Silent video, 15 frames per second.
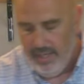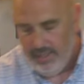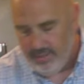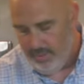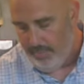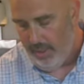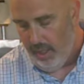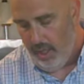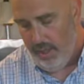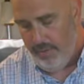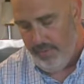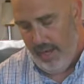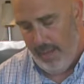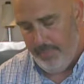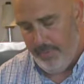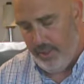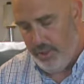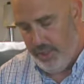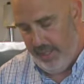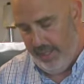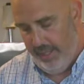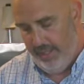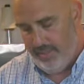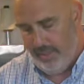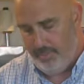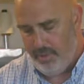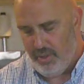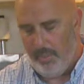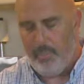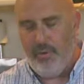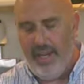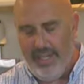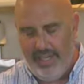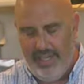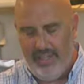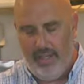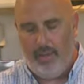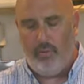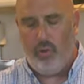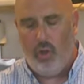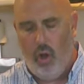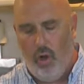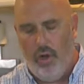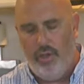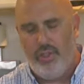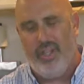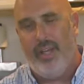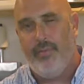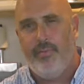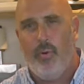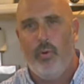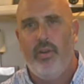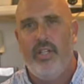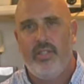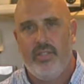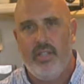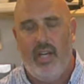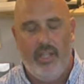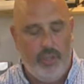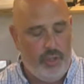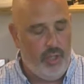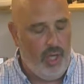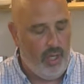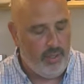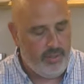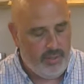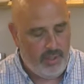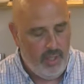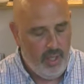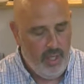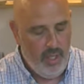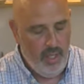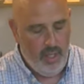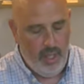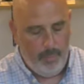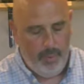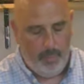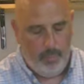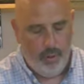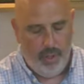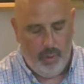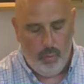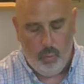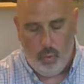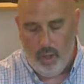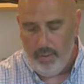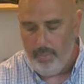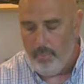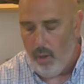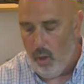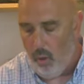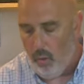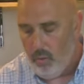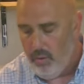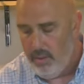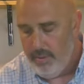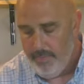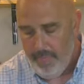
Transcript: is I'm going to unwrap the cheese. I'm just going to break it into large, like 4-inch size chunks. I'm going to put it in one bowl.